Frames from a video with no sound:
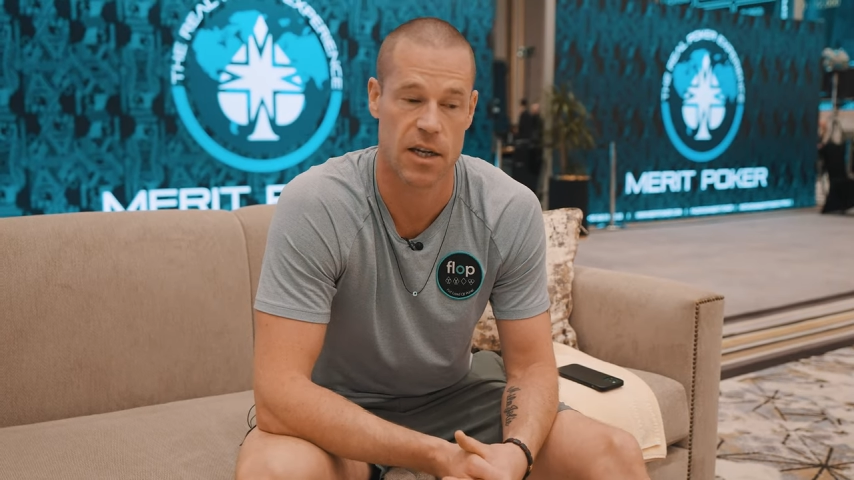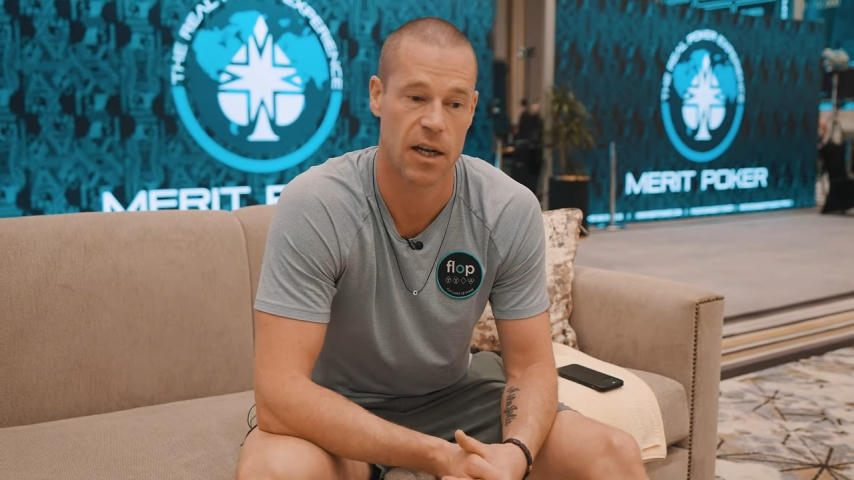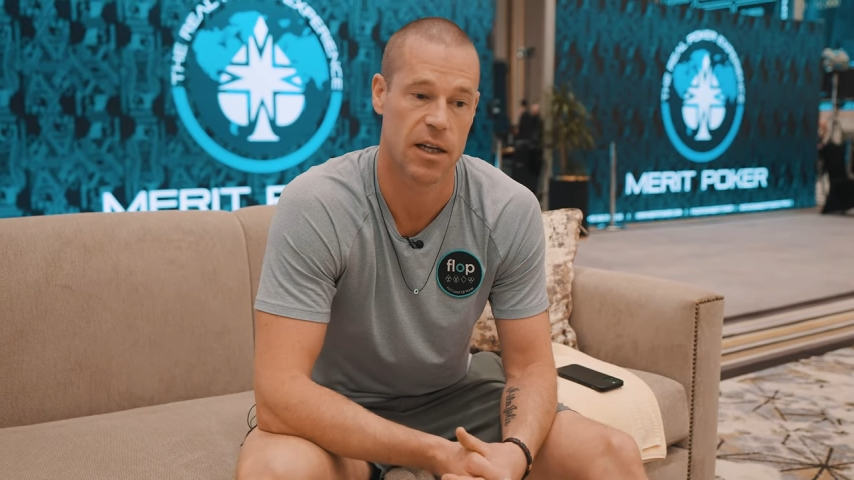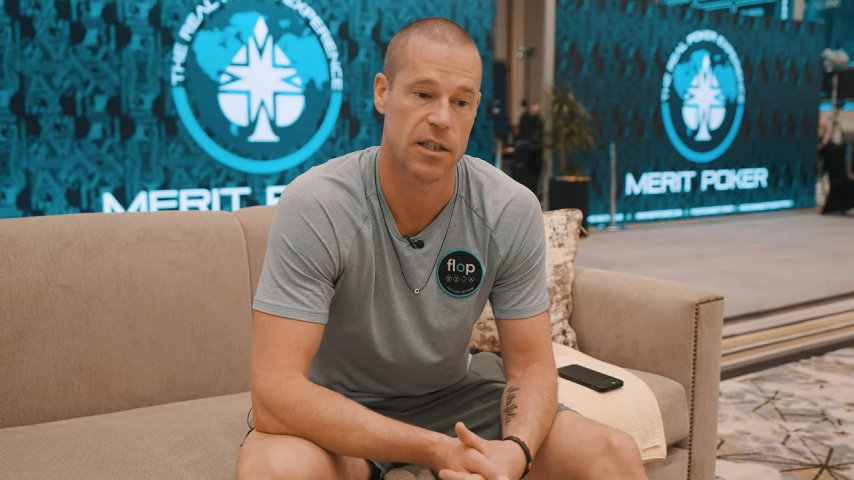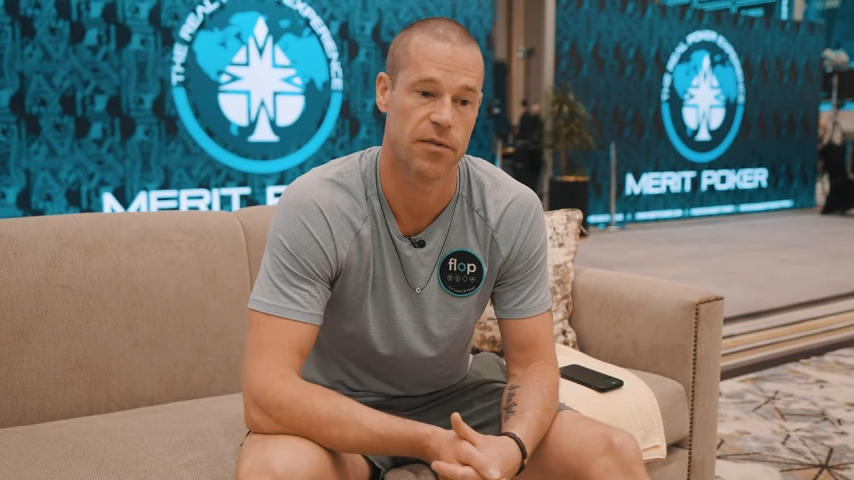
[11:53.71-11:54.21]
I
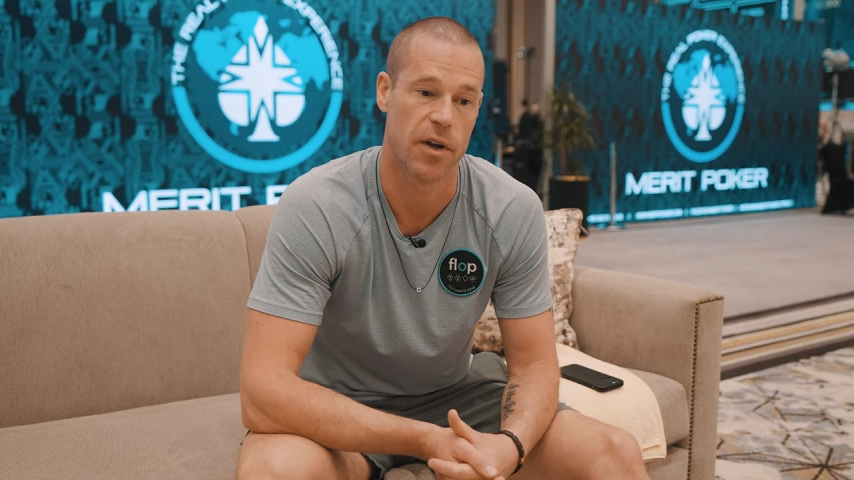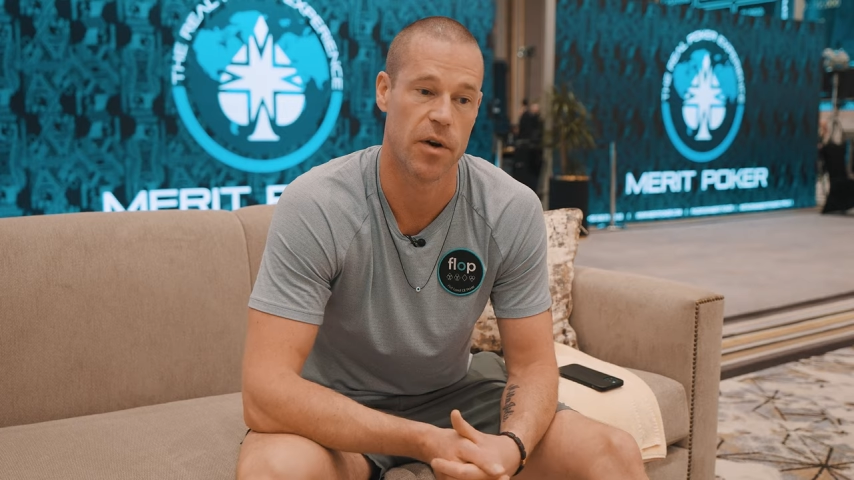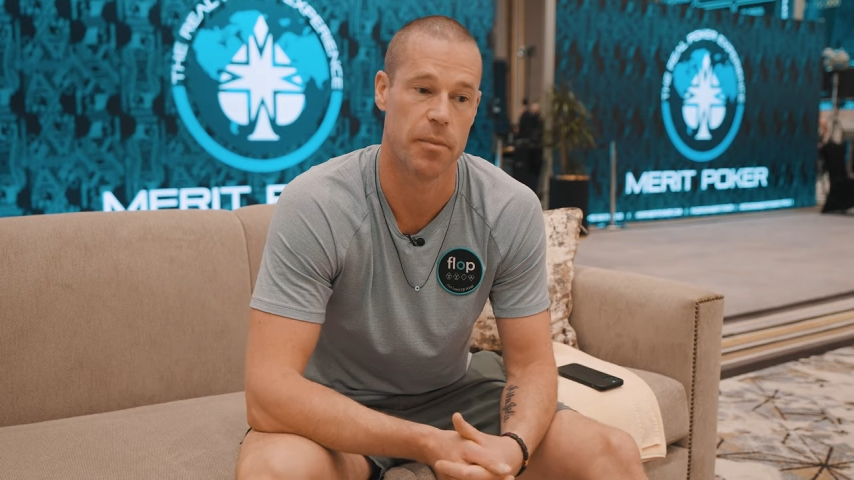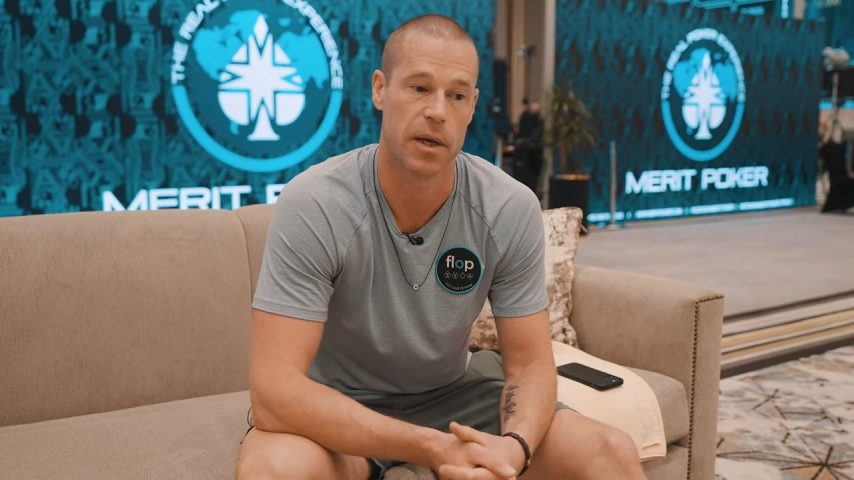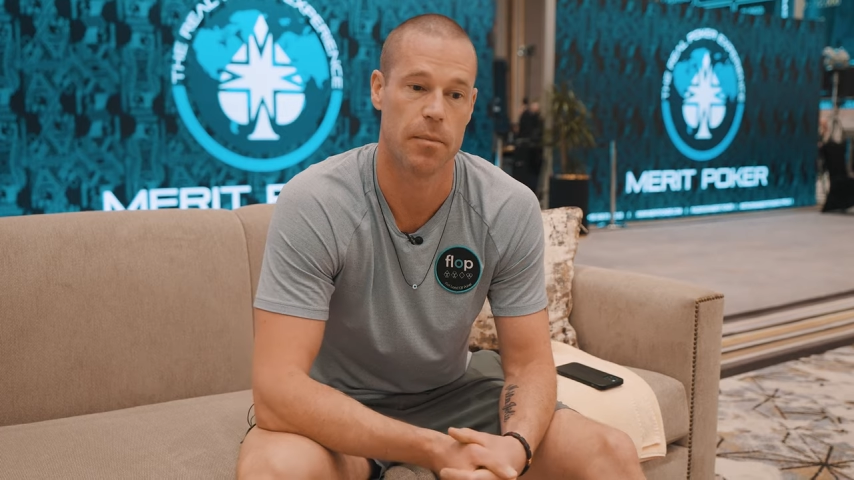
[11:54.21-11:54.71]
lost
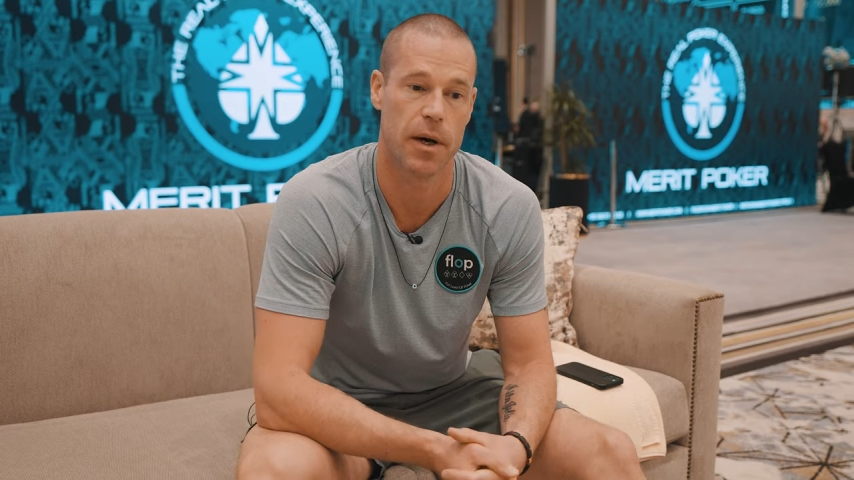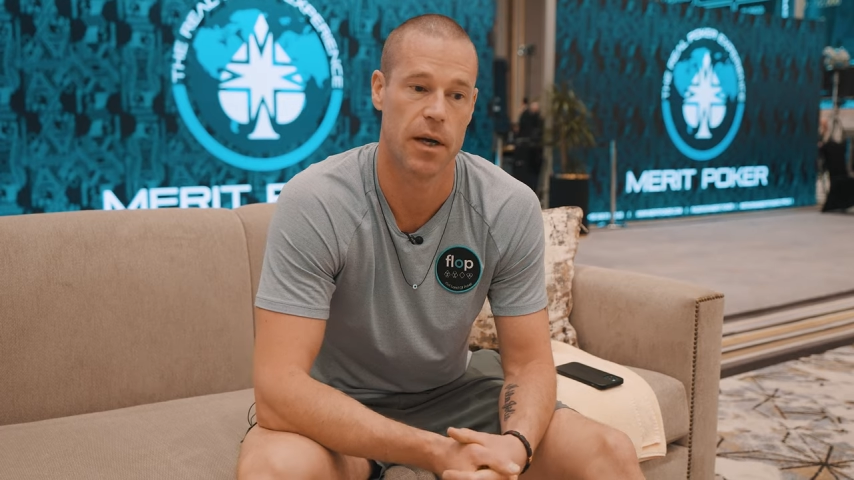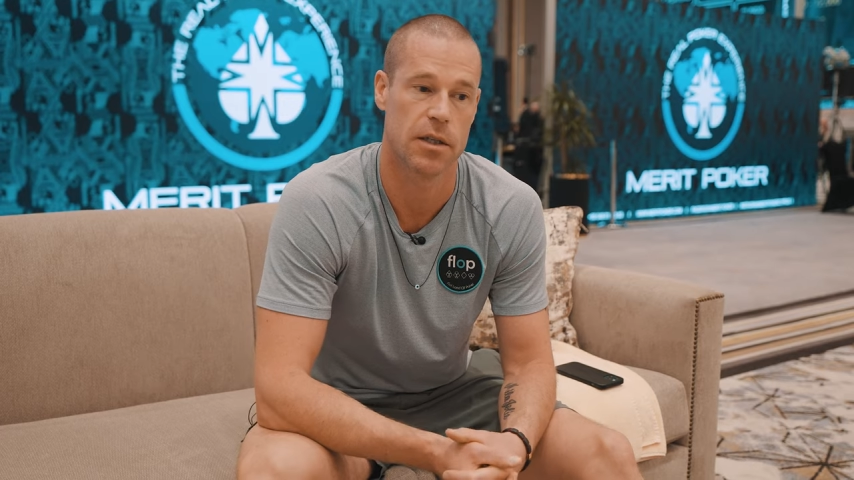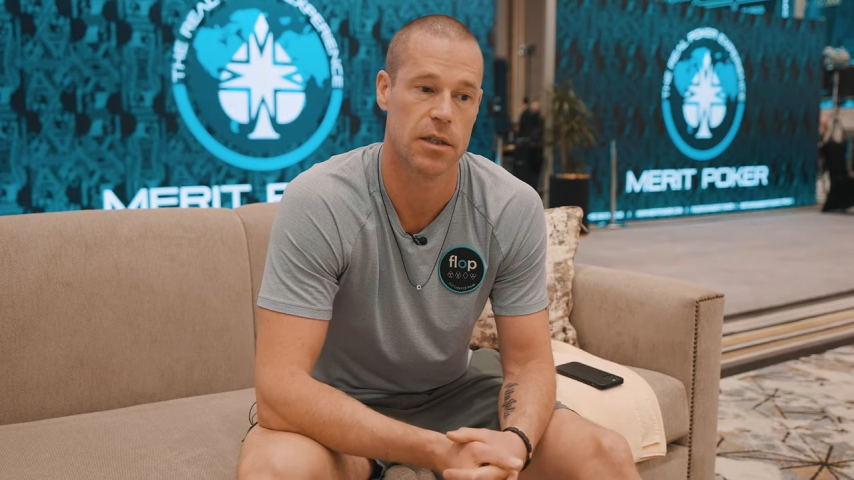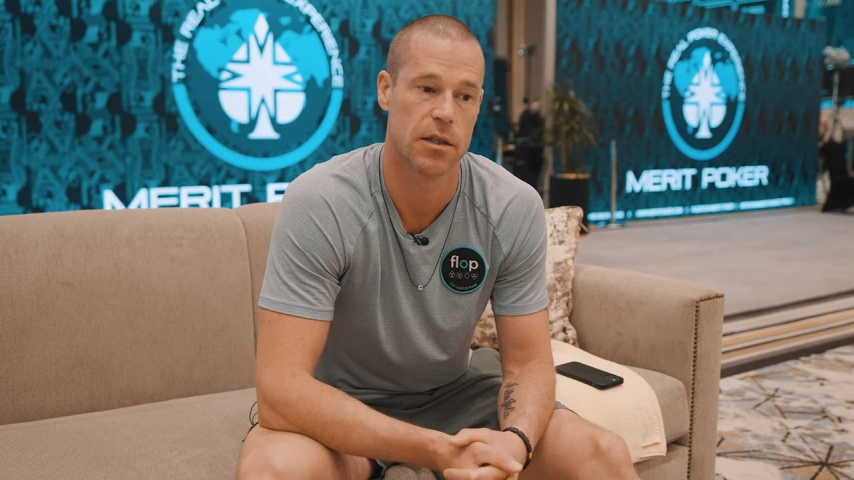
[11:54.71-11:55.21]
very big
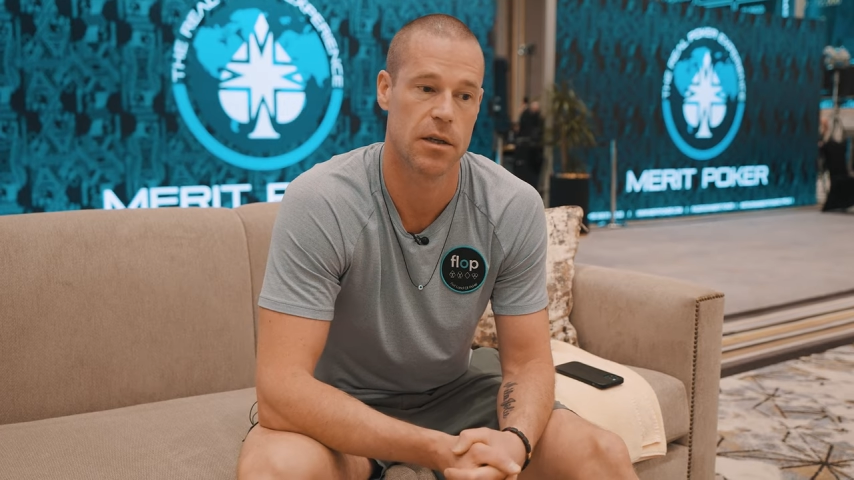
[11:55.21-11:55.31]
pots